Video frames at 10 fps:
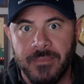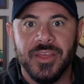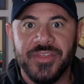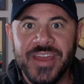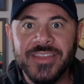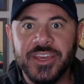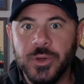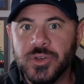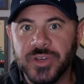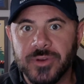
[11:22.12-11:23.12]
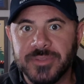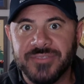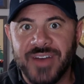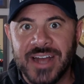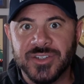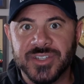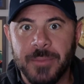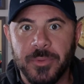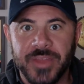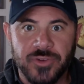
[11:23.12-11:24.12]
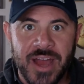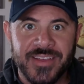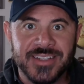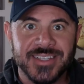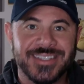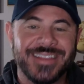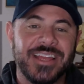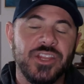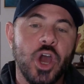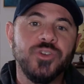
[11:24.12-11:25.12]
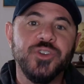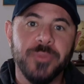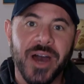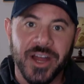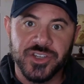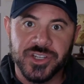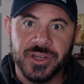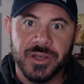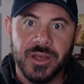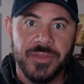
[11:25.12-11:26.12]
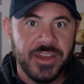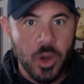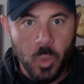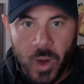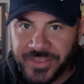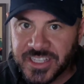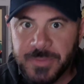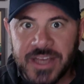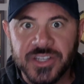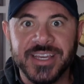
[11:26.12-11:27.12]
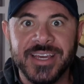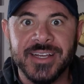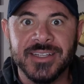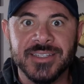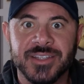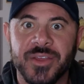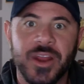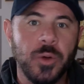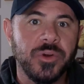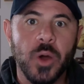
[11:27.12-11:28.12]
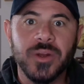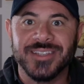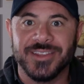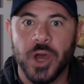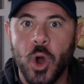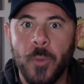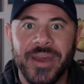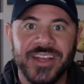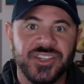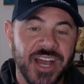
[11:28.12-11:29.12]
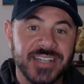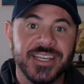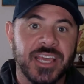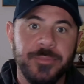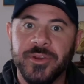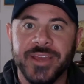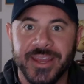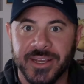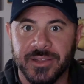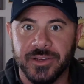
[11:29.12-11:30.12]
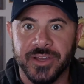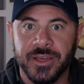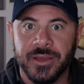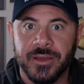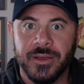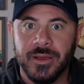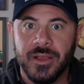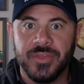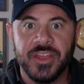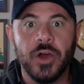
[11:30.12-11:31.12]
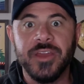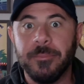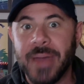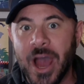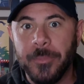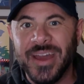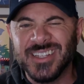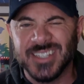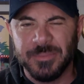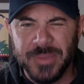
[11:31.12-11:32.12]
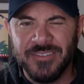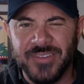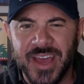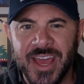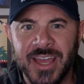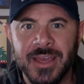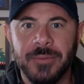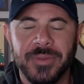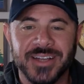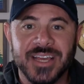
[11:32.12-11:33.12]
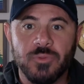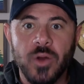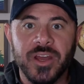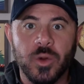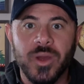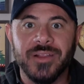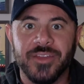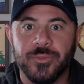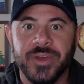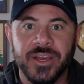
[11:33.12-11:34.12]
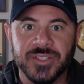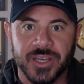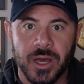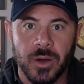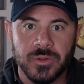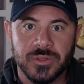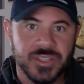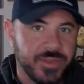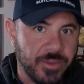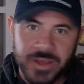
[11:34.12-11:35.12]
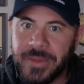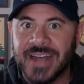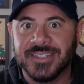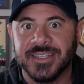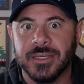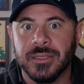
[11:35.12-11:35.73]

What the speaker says: The thing that usually trips advisors up when they try this is that they know too much. They know what the specialty is, so they don't notice that the homepage doesn't communicate it clearly. They know the About page is a bit vague because they wrote it quickly 3 years ago, so they read past it.